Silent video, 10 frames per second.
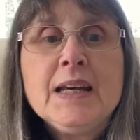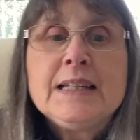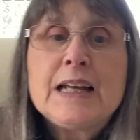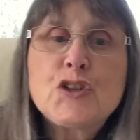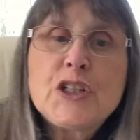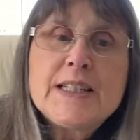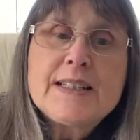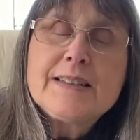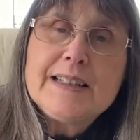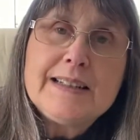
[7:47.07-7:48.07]
Now,
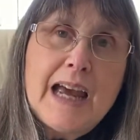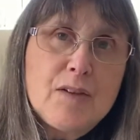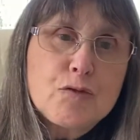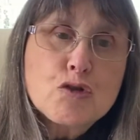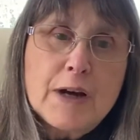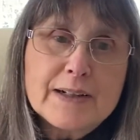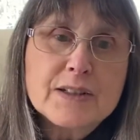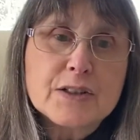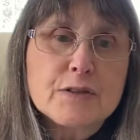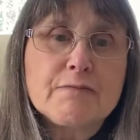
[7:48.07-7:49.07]
Jesus didn't have
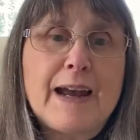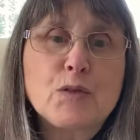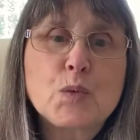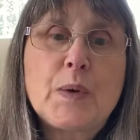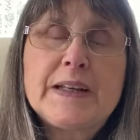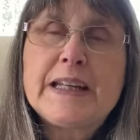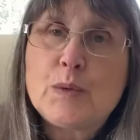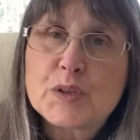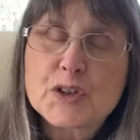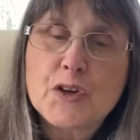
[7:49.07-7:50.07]
tractors around when he
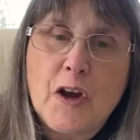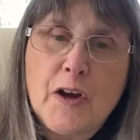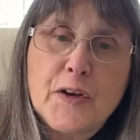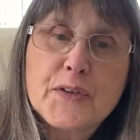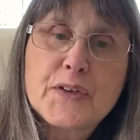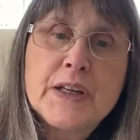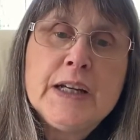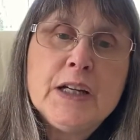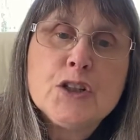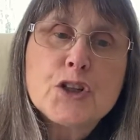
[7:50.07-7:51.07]
was on earth,
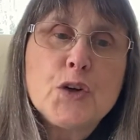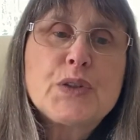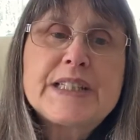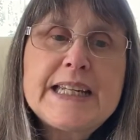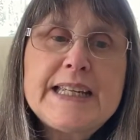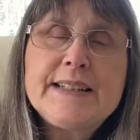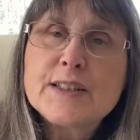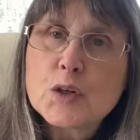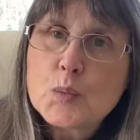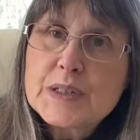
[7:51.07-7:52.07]
so
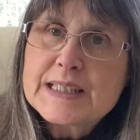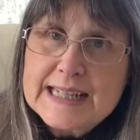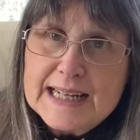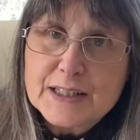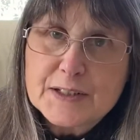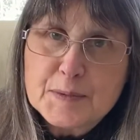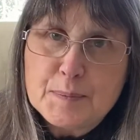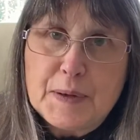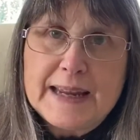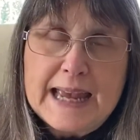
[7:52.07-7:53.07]
seeds were scattered
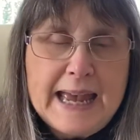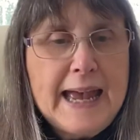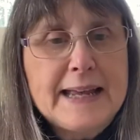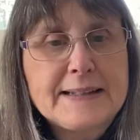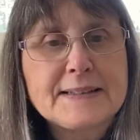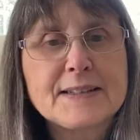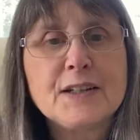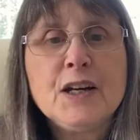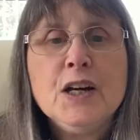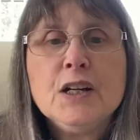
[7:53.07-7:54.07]
by hand.
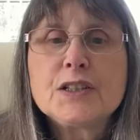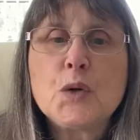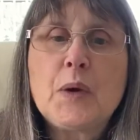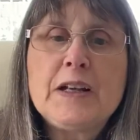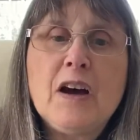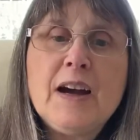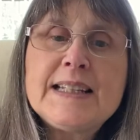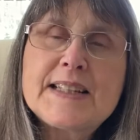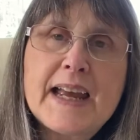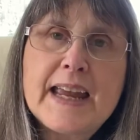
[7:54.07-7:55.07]
So when I
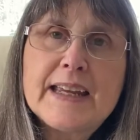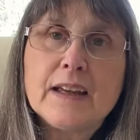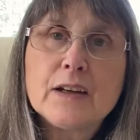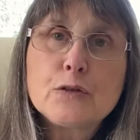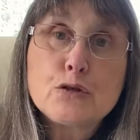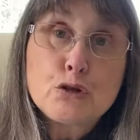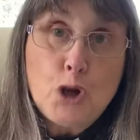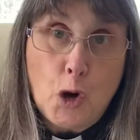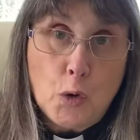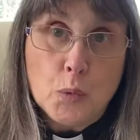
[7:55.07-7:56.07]
say
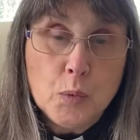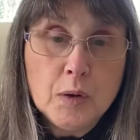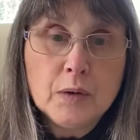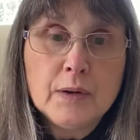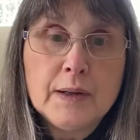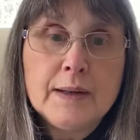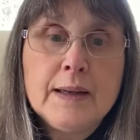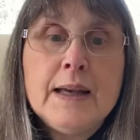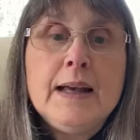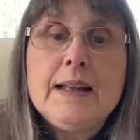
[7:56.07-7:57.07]
so,
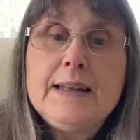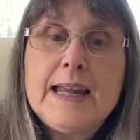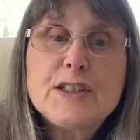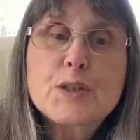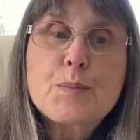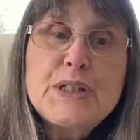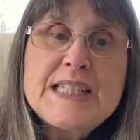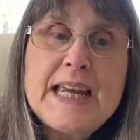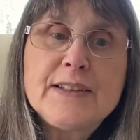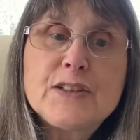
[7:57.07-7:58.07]
let's
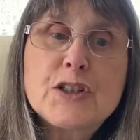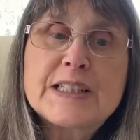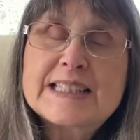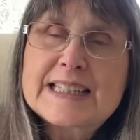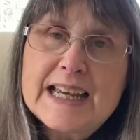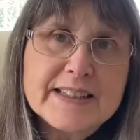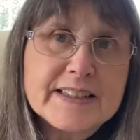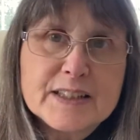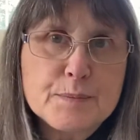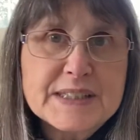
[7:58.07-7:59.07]
pretend to scatter
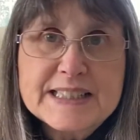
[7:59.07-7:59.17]
some